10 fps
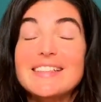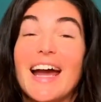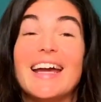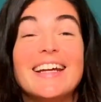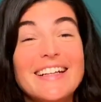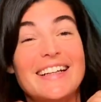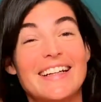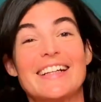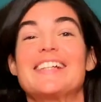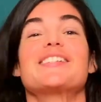tight.
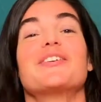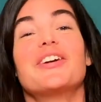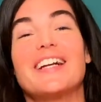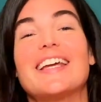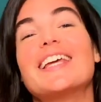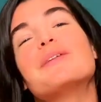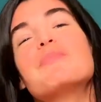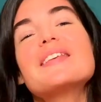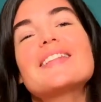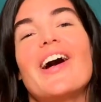So you're gonna keep
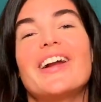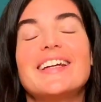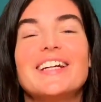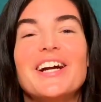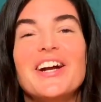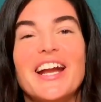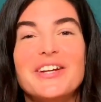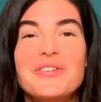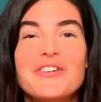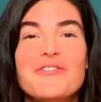this on here
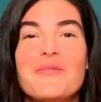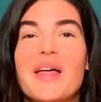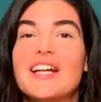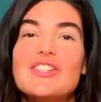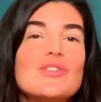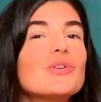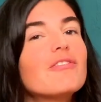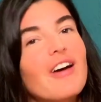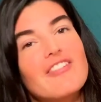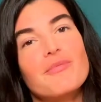anywhere from like two to
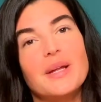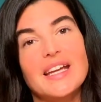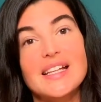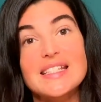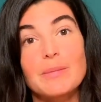five minutes,